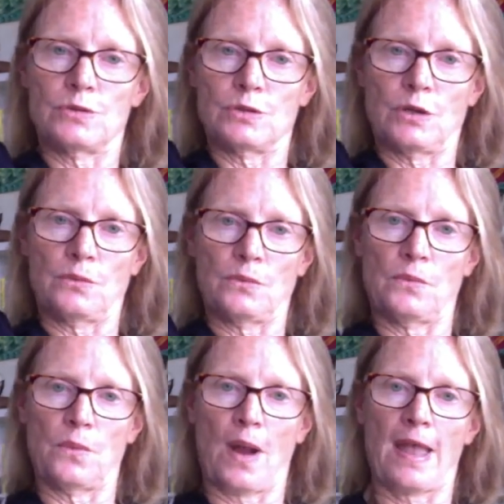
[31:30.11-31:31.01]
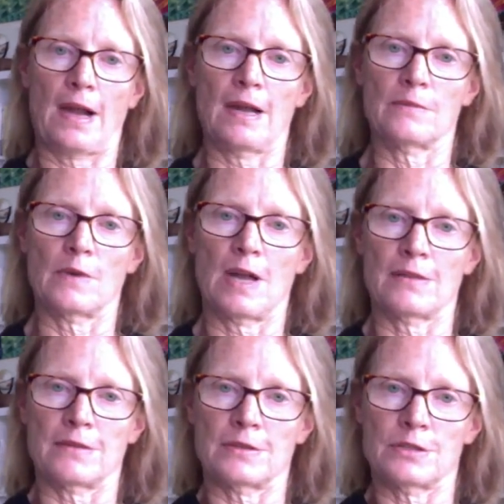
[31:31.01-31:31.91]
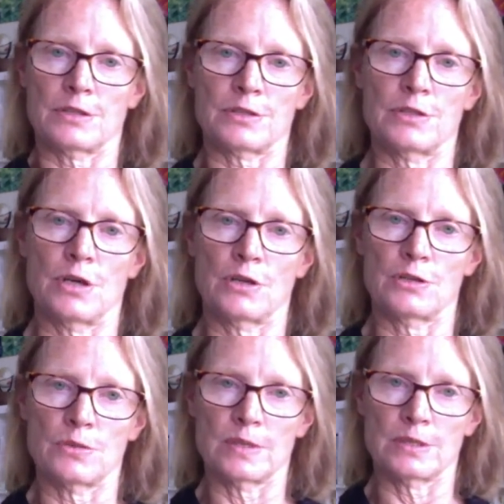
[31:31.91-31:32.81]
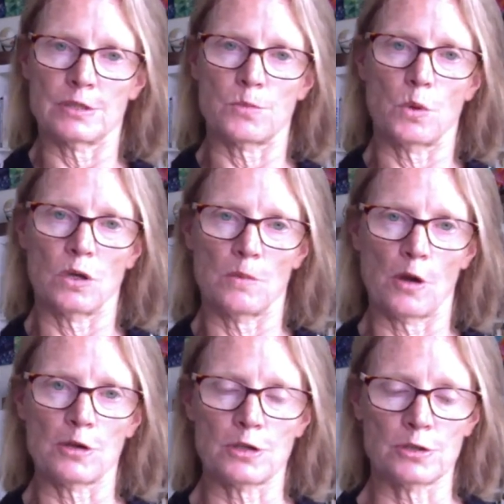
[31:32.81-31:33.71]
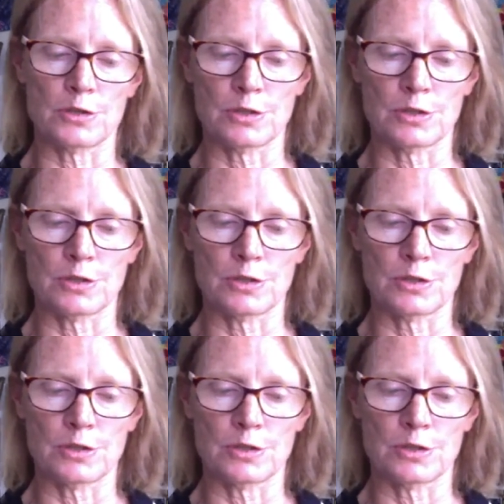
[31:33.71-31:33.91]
go way up rather than just, doing smaller motion.